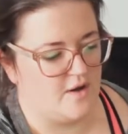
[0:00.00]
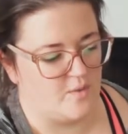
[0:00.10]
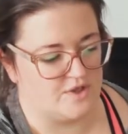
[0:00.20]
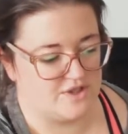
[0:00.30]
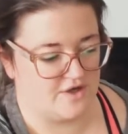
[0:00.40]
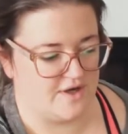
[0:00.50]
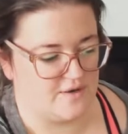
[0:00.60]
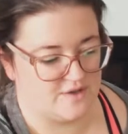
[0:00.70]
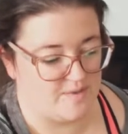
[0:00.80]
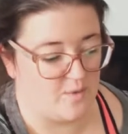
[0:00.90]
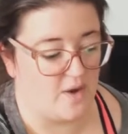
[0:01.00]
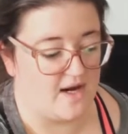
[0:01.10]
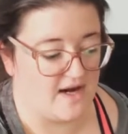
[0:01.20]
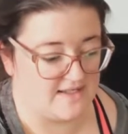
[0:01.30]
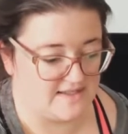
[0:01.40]
which turned out to be
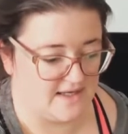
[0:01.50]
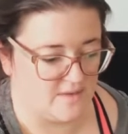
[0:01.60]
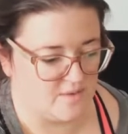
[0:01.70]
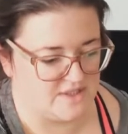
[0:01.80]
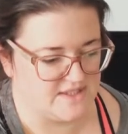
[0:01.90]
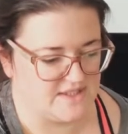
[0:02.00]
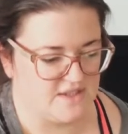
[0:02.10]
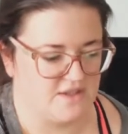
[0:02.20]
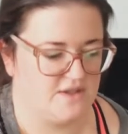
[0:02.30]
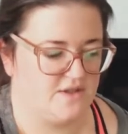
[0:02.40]
white isa, uh, which is a